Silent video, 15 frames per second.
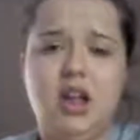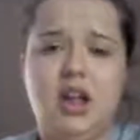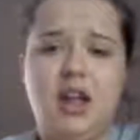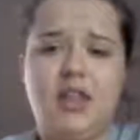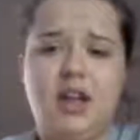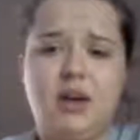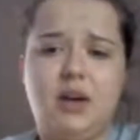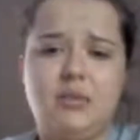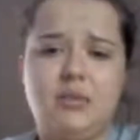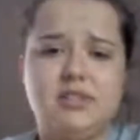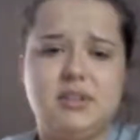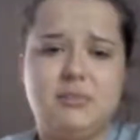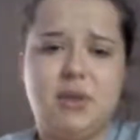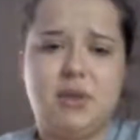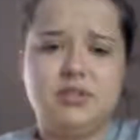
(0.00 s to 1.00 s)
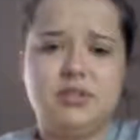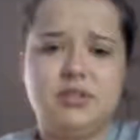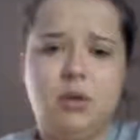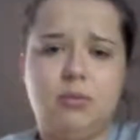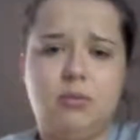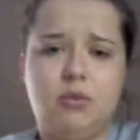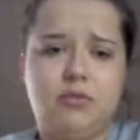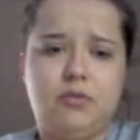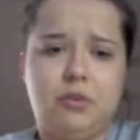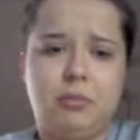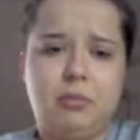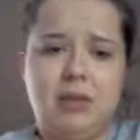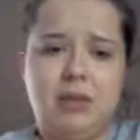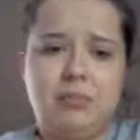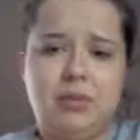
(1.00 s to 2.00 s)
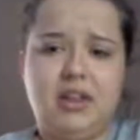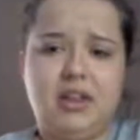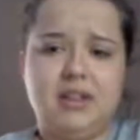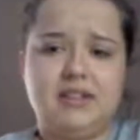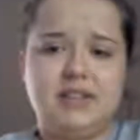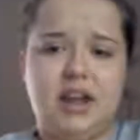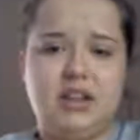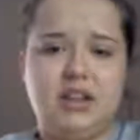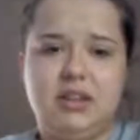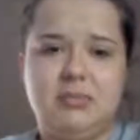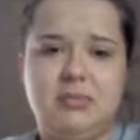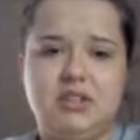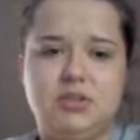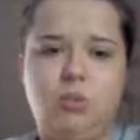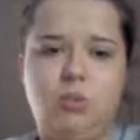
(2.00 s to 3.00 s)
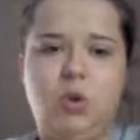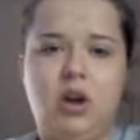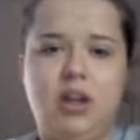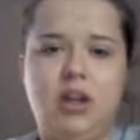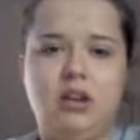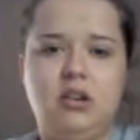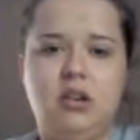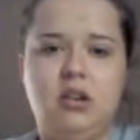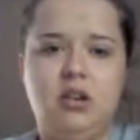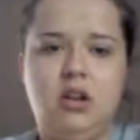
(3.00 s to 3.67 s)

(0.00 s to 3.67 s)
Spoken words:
and that was the most helpful for me because I only missed one